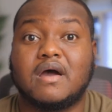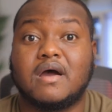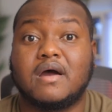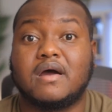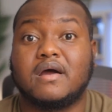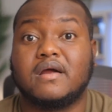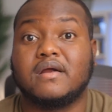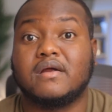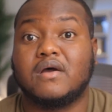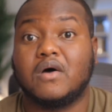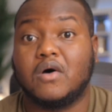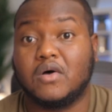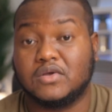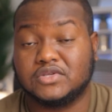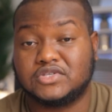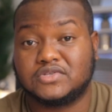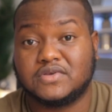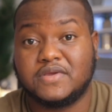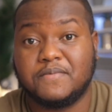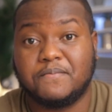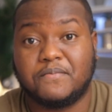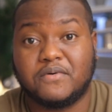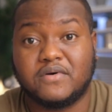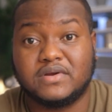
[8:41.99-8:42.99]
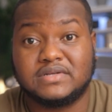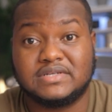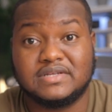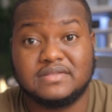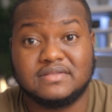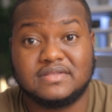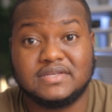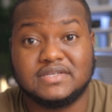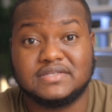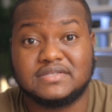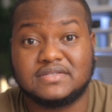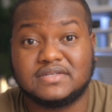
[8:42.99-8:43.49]
are also
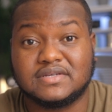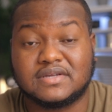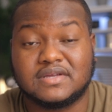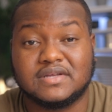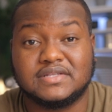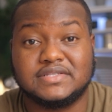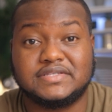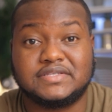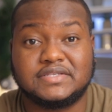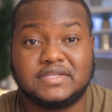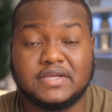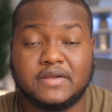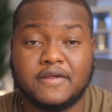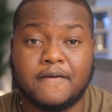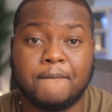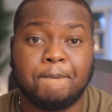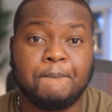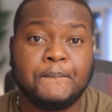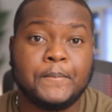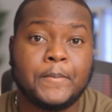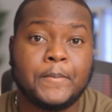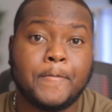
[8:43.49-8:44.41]
important things to consider,